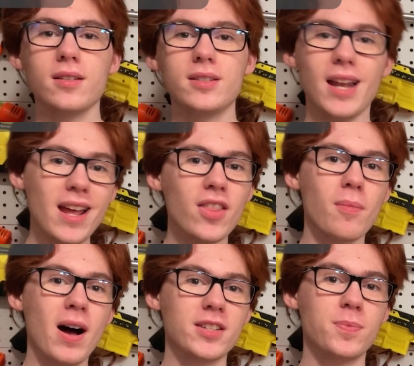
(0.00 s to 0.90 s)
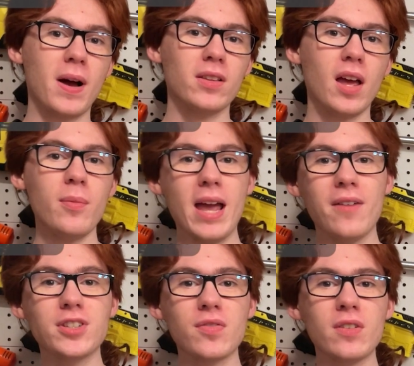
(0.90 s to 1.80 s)
Today on the Mod Spotlight, we
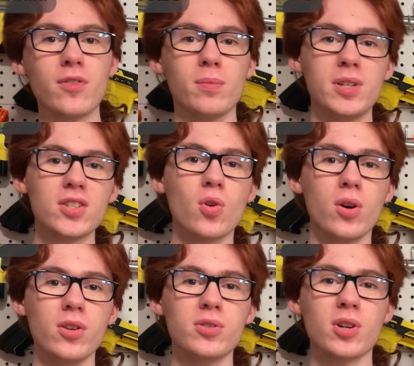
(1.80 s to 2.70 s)
have something from Discord user